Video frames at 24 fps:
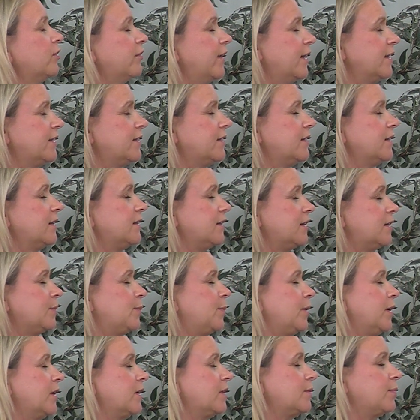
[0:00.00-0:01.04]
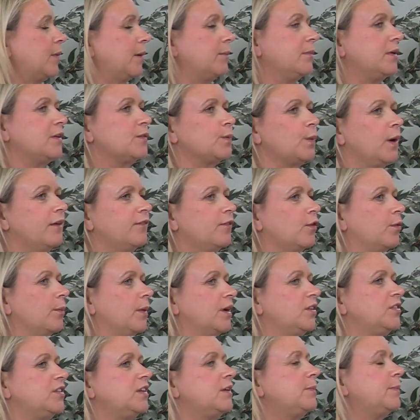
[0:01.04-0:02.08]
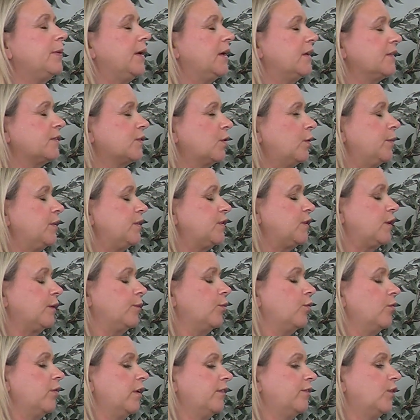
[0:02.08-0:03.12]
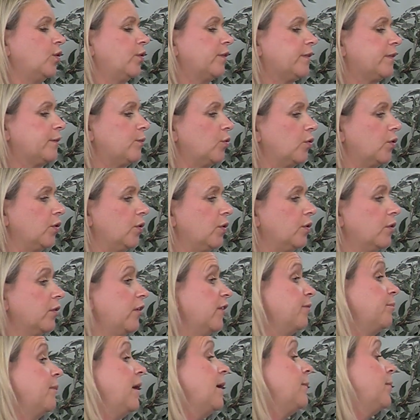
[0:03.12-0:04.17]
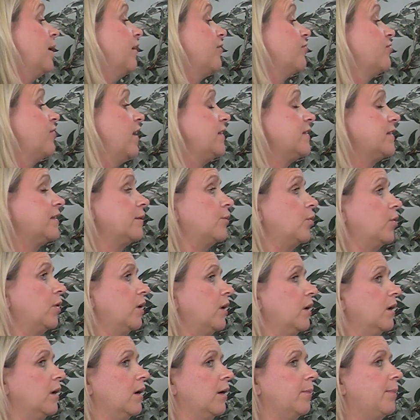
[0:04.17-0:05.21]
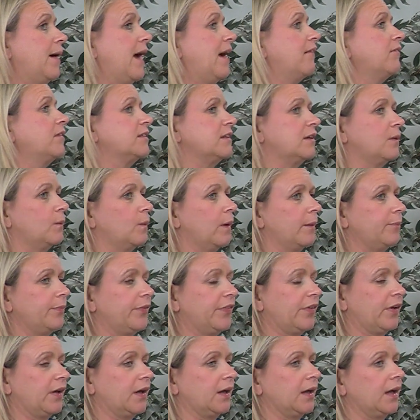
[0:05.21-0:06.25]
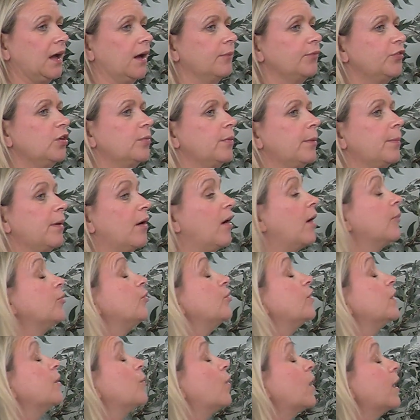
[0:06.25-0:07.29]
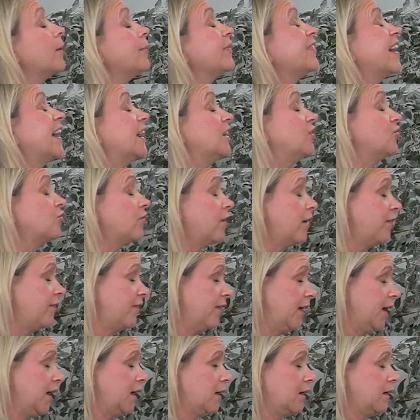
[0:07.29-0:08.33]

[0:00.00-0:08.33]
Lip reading: floor exercises because my midwife or my GP has told me to do them, or I've got some on Google, or I've read some on a parenting website, I'm doing it while I'm sat in traffic.